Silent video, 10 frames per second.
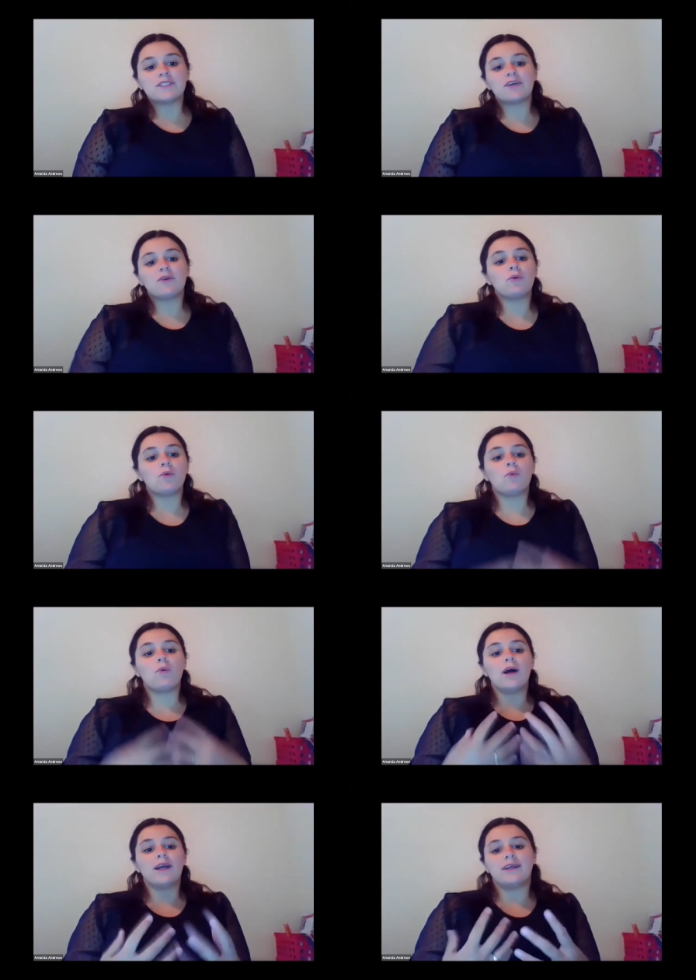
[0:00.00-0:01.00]
so,
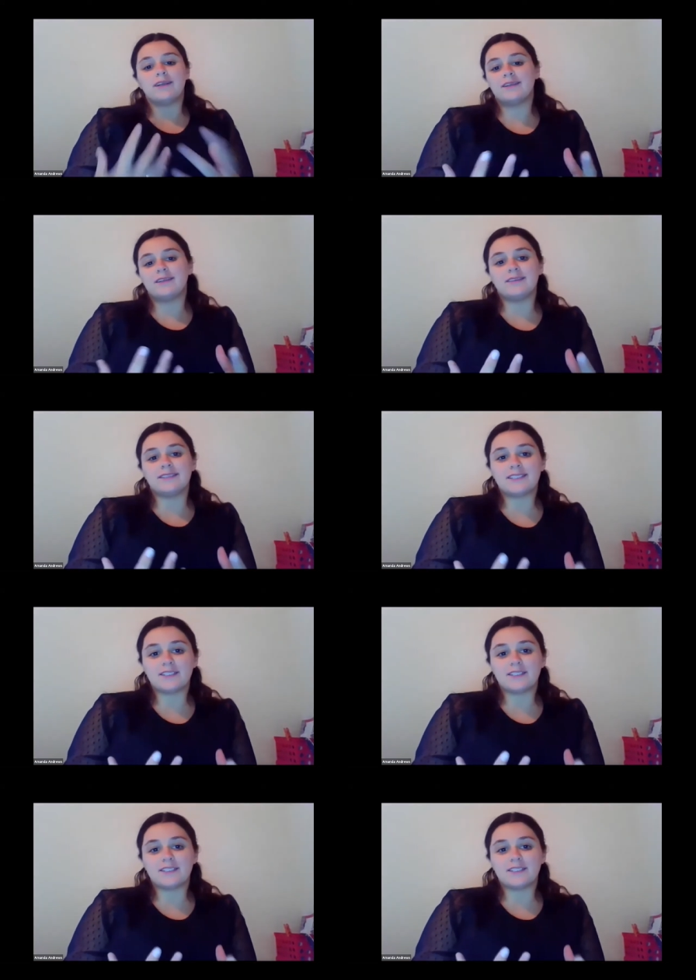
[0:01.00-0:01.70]
why is